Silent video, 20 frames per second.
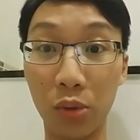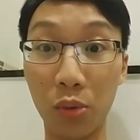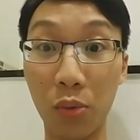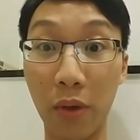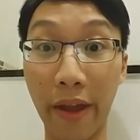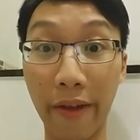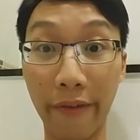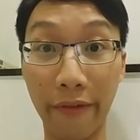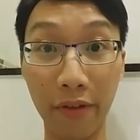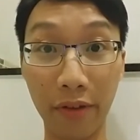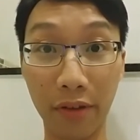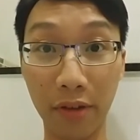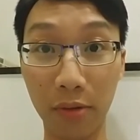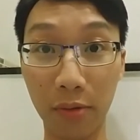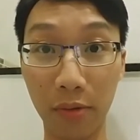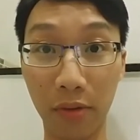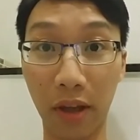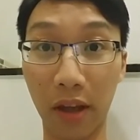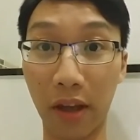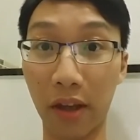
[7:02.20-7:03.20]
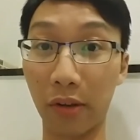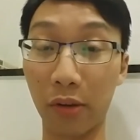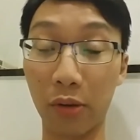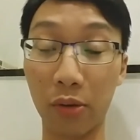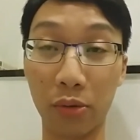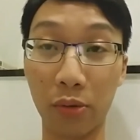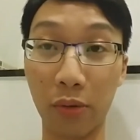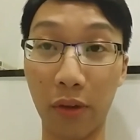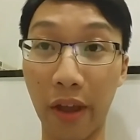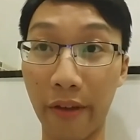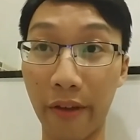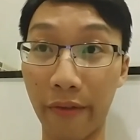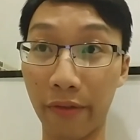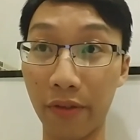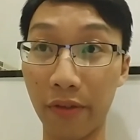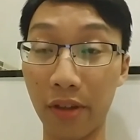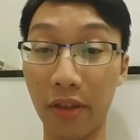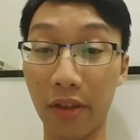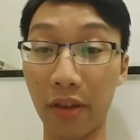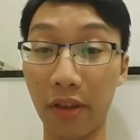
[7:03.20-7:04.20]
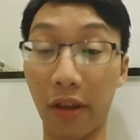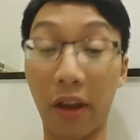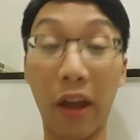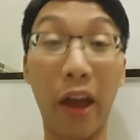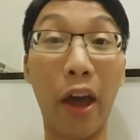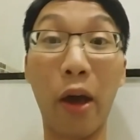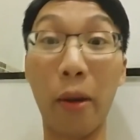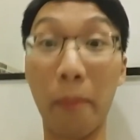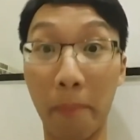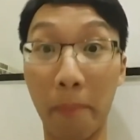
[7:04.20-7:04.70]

Do everything you can, go to everything.